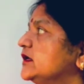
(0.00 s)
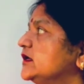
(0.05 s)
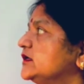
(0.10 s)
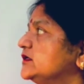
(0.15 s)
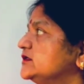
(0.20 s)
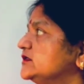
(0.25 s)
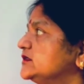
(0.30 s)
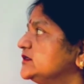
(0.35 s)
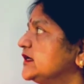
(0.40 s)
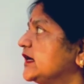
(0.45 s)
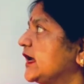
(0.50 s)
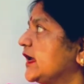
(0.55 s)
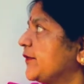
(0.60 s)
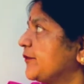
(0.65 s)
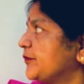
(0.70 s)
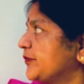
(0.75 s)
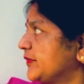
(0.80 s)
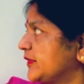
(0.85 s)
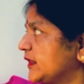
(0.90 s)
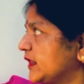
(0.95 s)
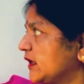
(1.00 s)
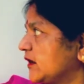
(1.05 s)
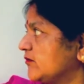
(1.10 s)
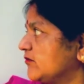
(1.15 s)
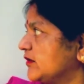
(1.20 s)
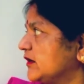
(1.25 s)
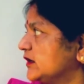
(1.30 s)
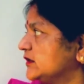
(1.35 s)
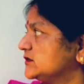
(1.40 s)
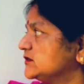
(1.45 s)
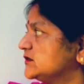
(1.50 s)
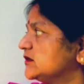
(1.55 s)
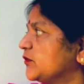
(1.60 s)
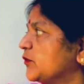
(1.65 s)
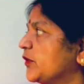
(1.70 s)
and bakers